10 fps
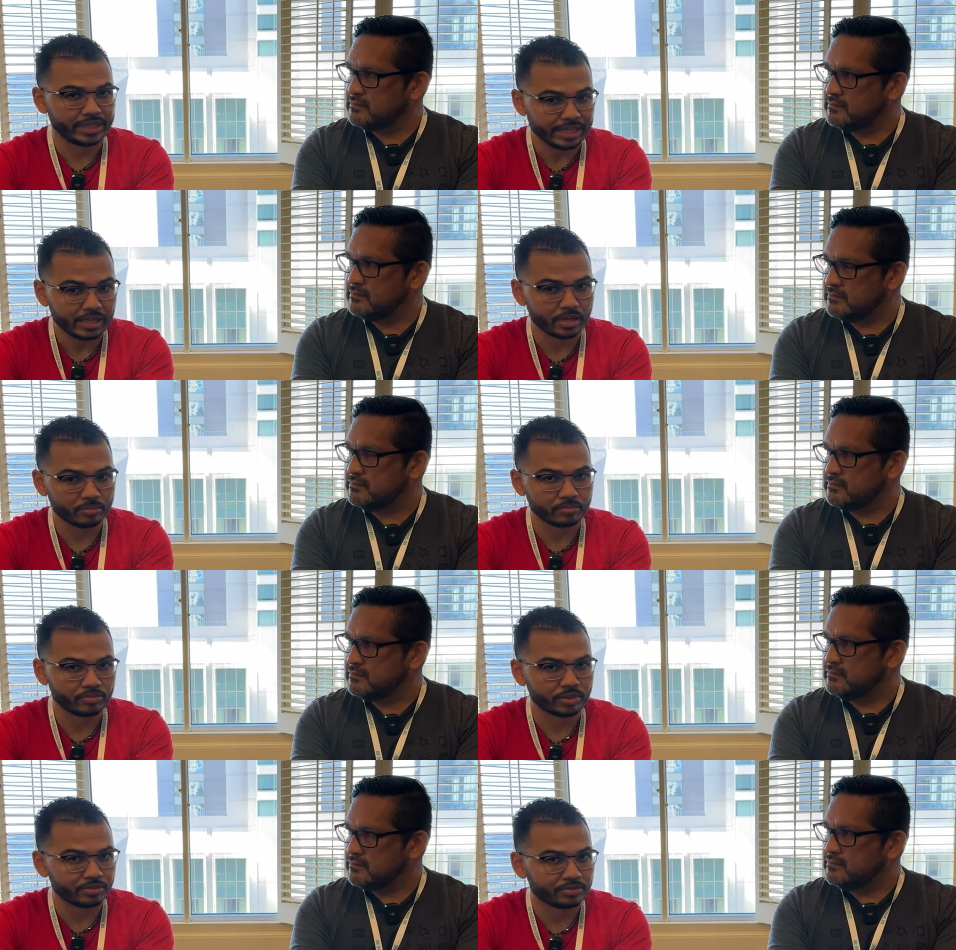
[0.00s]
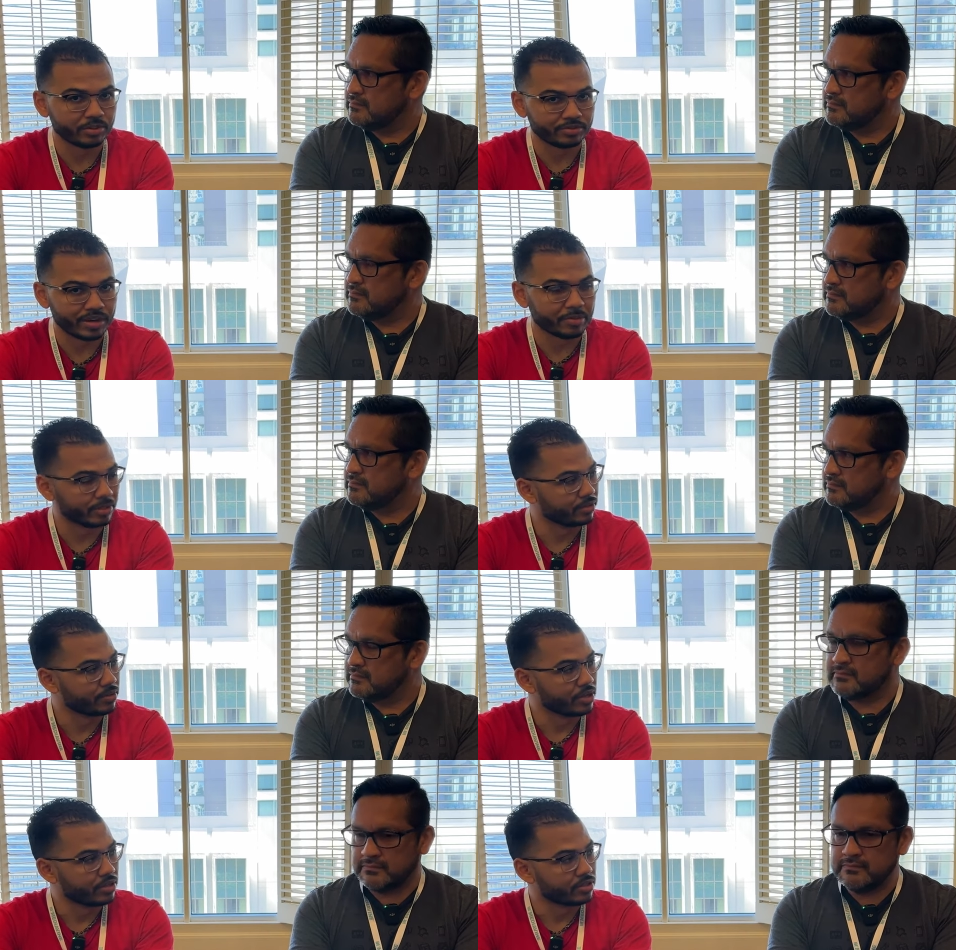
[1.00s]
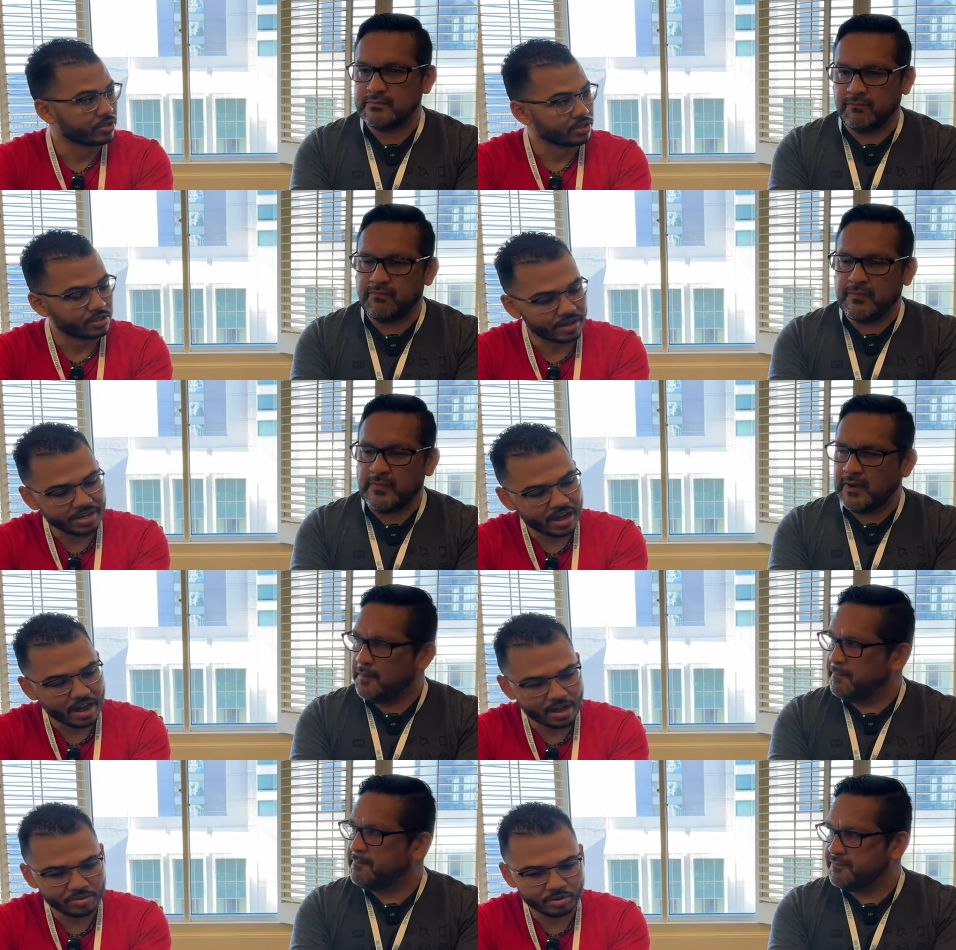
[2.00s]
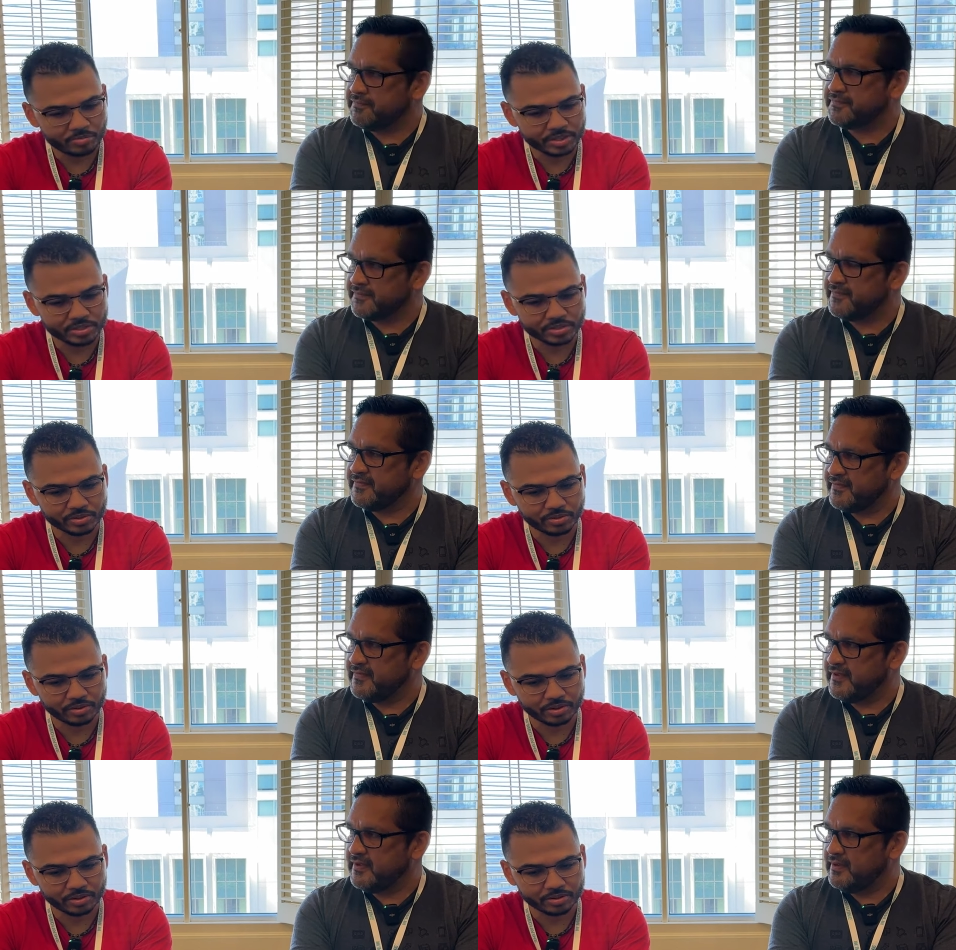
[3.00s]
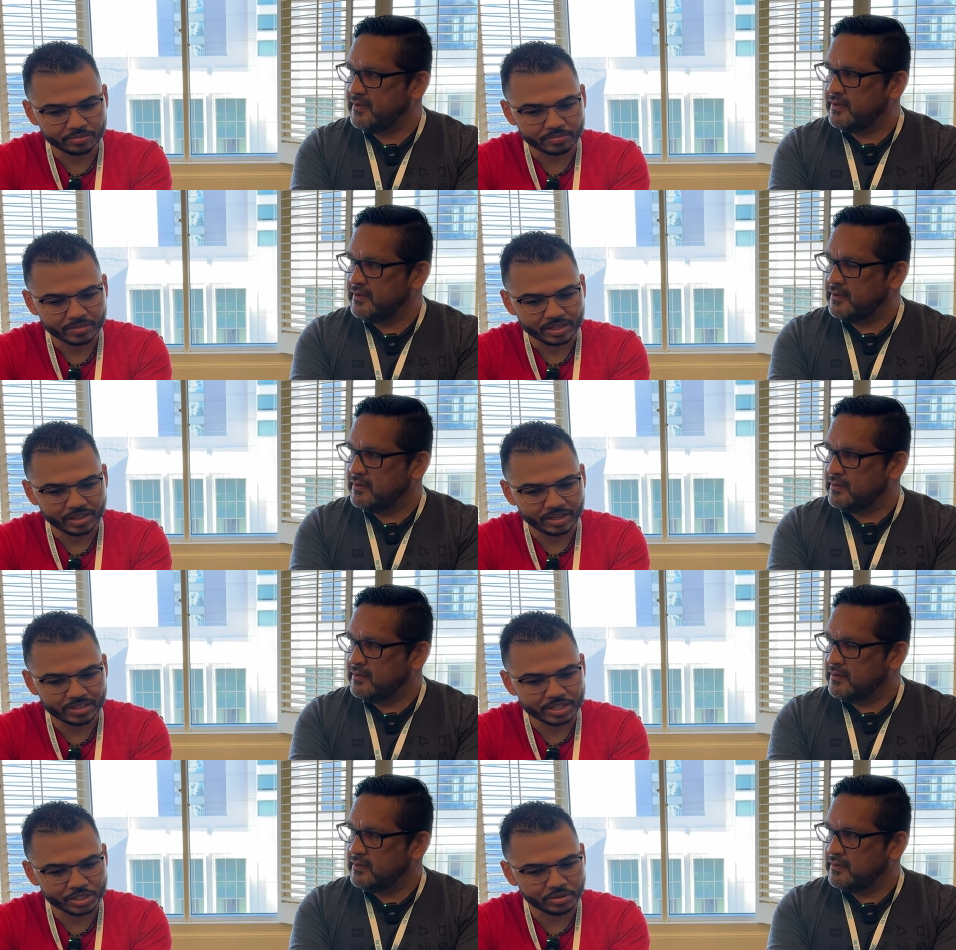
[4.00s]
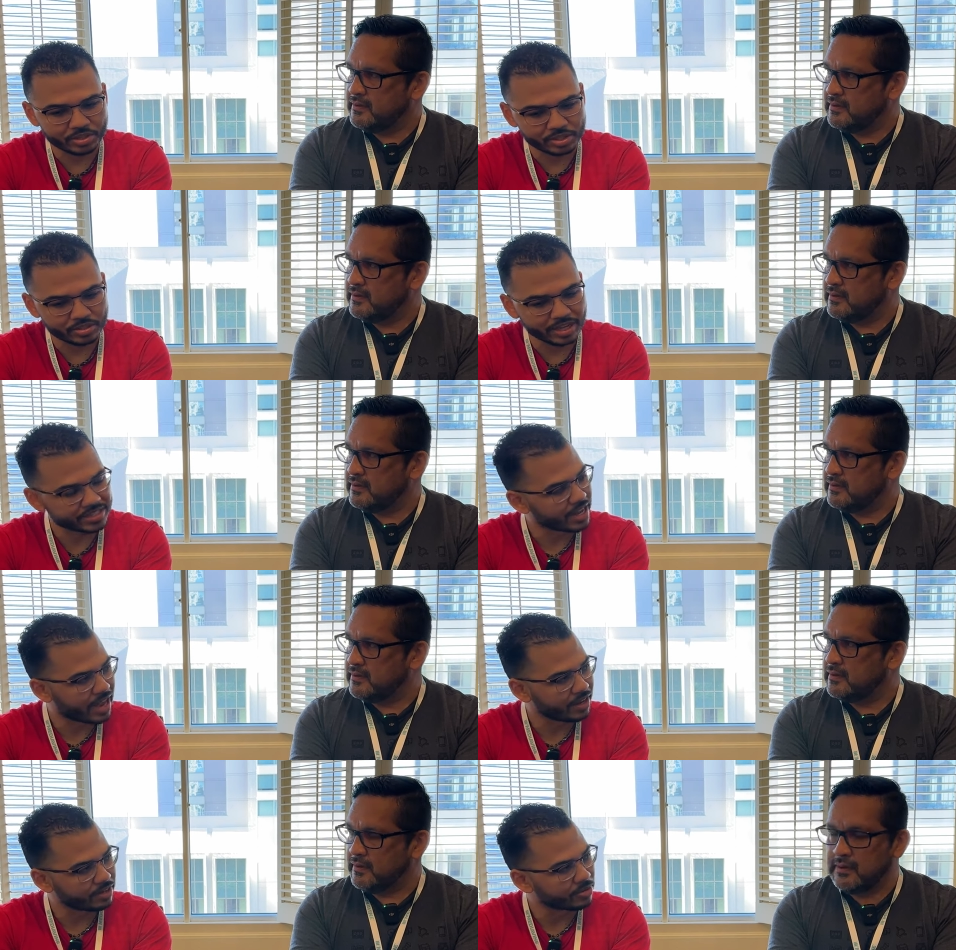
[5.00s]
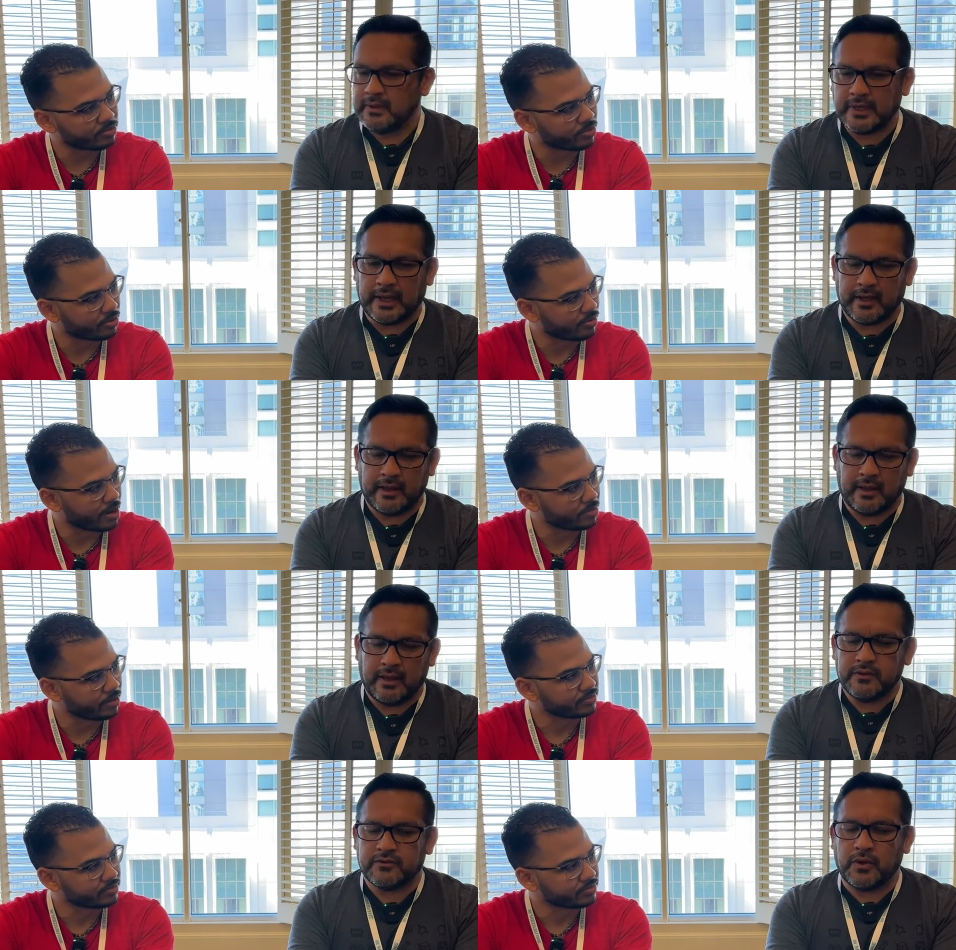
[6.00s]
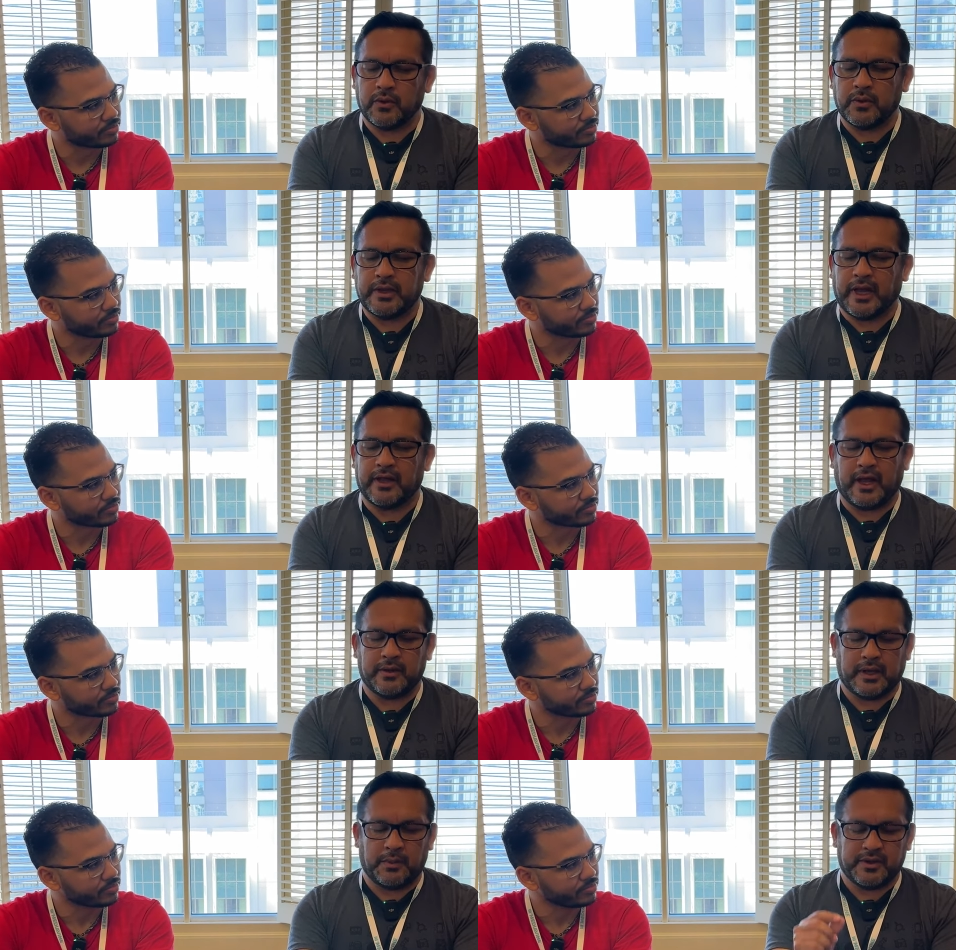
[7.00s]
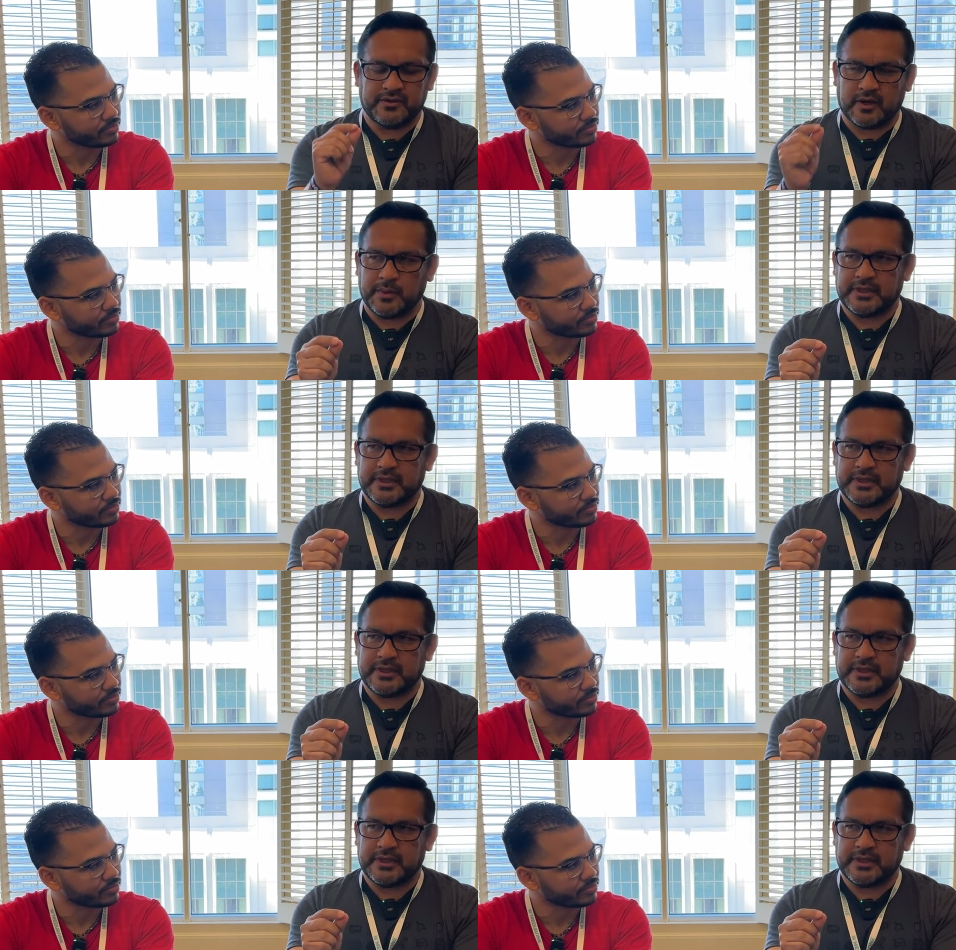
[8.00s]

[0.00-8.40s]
Speaker 1: income for your family. So any aha moments or additional things you'd like to add here
Speaker 2: before we wrap up? So yeah, I want to talk about